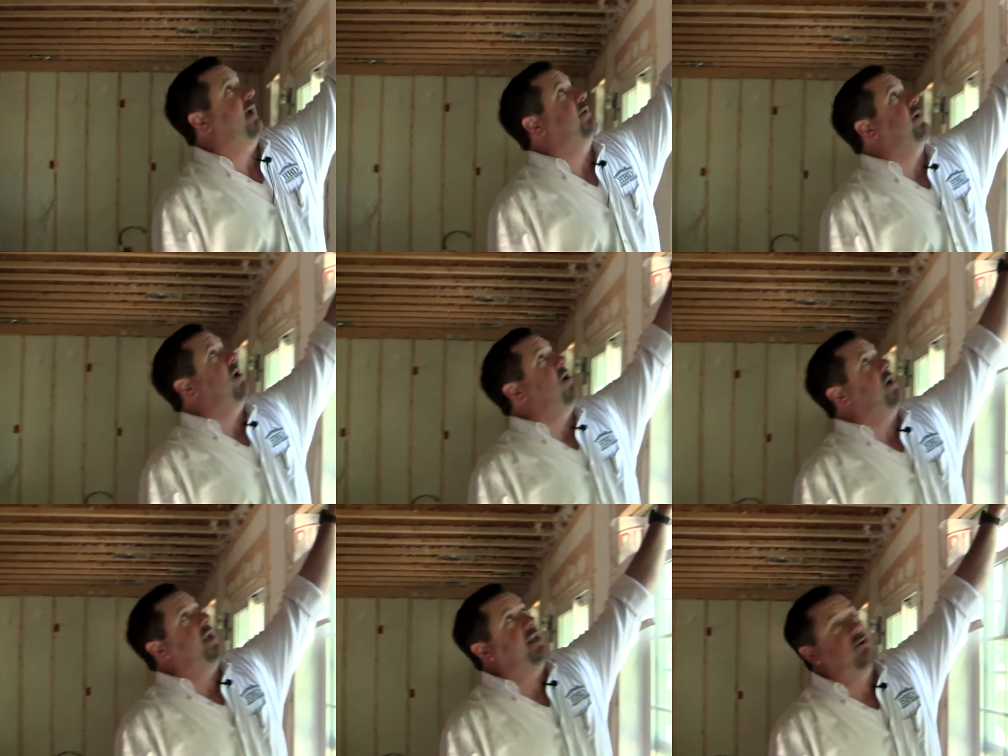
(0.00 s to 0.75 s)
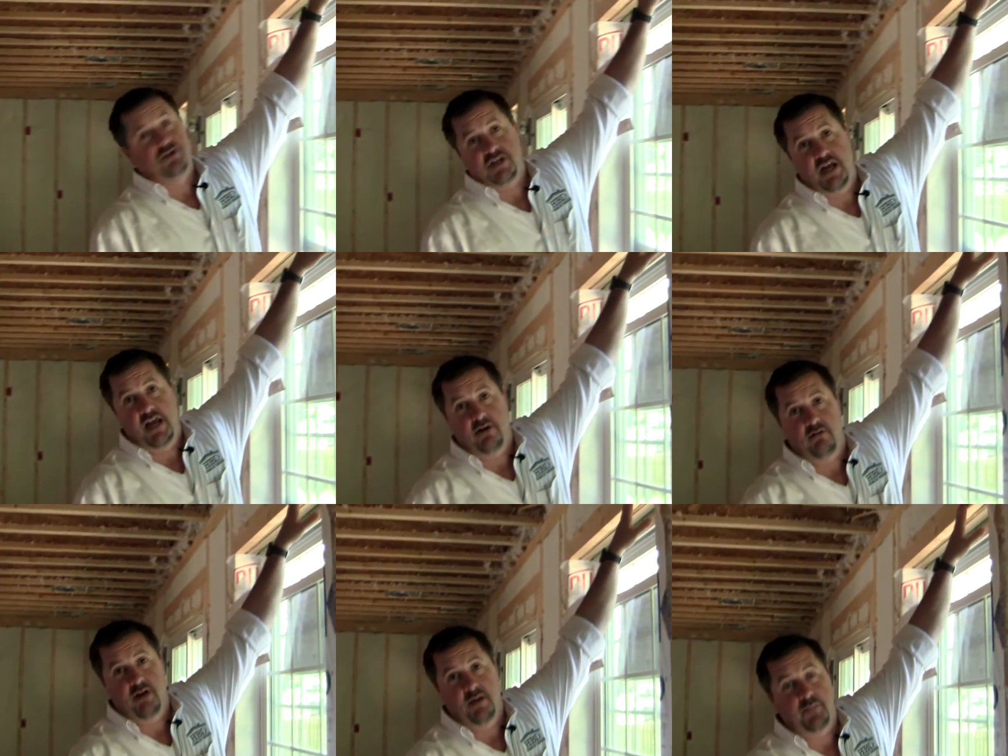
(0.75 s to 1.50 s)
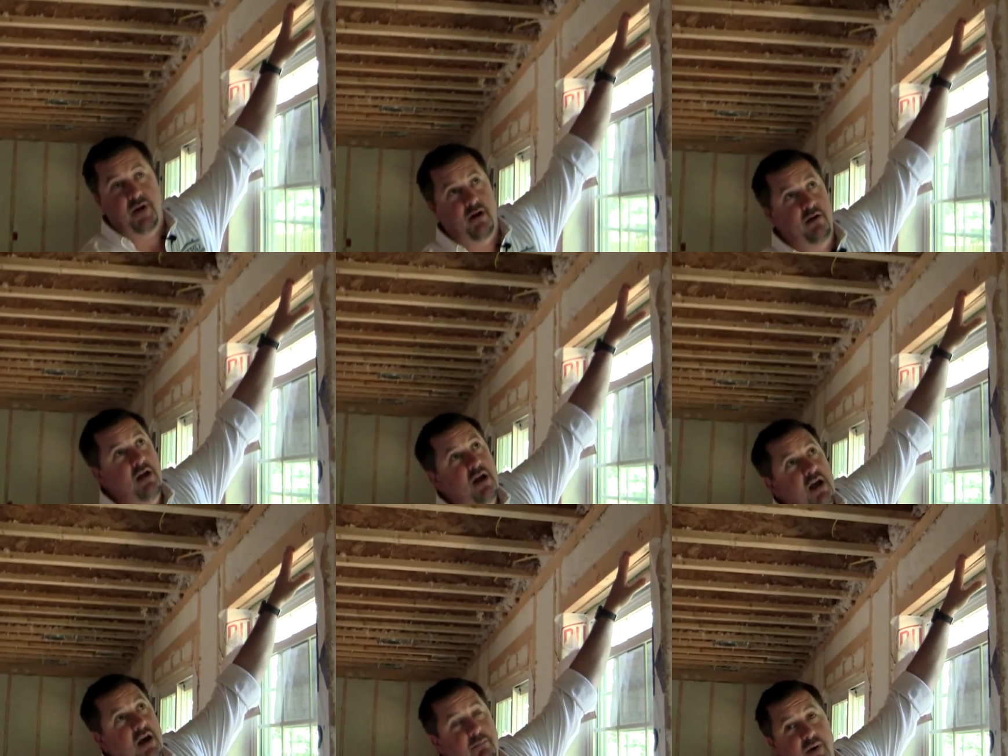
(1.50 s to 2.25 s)
would call an energy header up here
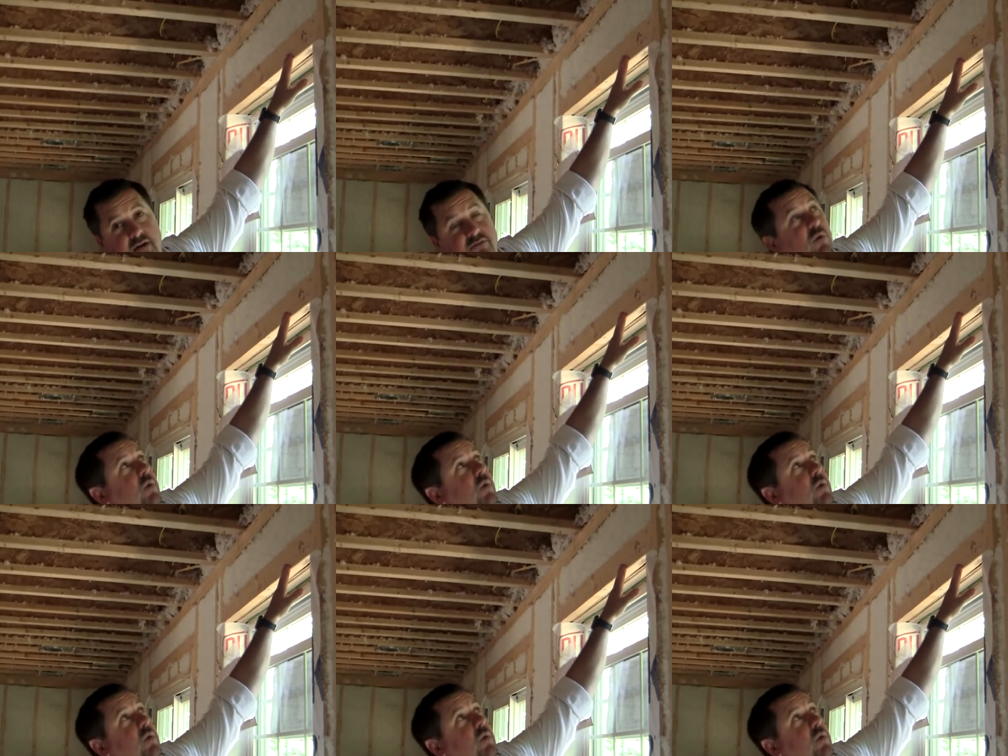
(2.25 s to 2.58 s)
above the